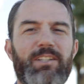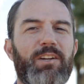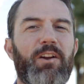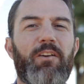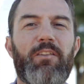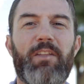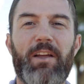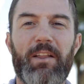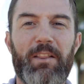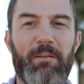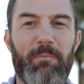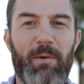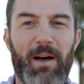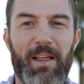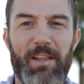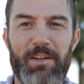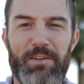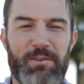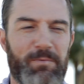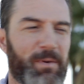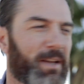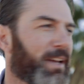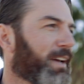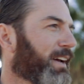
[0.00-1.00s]
That's another thing that
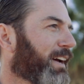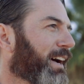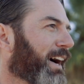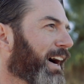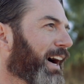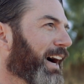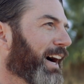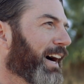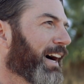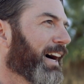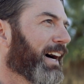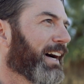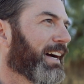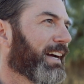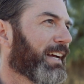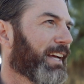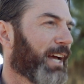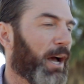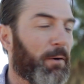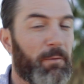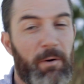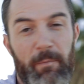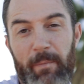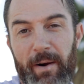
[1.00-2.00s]
bothers me. Uh,
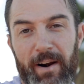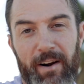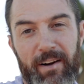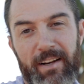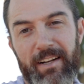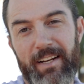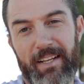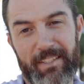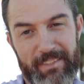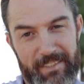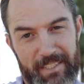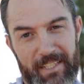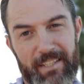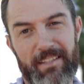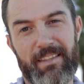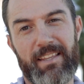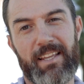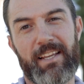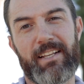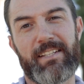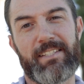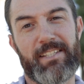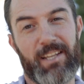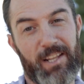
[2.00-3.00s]
I'm an American, I say
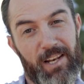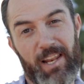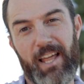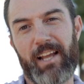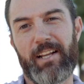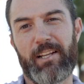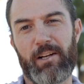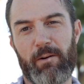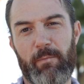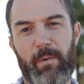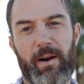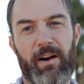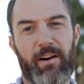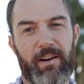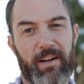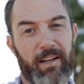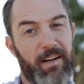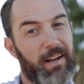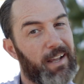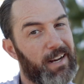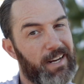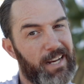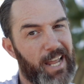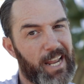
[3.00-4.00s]
things like an
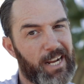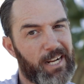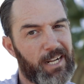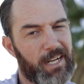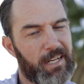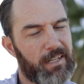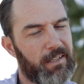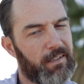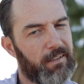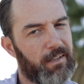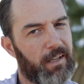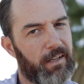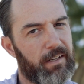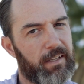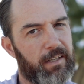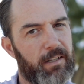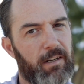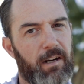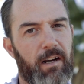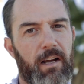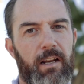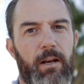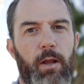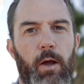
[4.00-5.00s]
American. Nikon, not
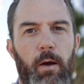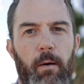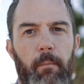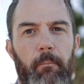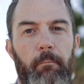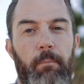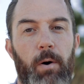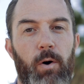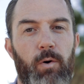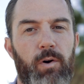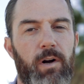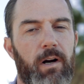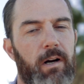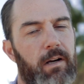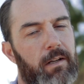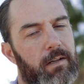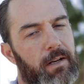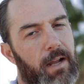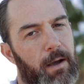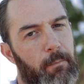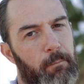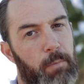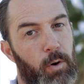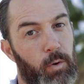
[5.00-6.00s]
Nikon. Bokeh,
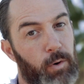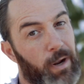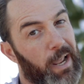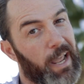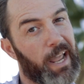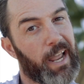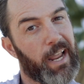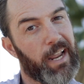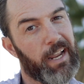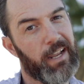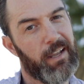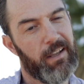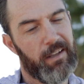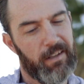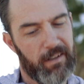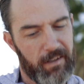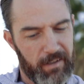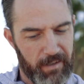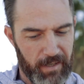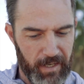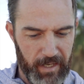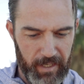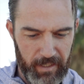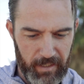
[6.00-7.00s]
not bouquet,
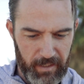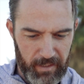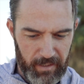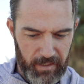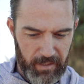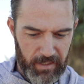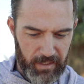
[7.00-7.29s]
right?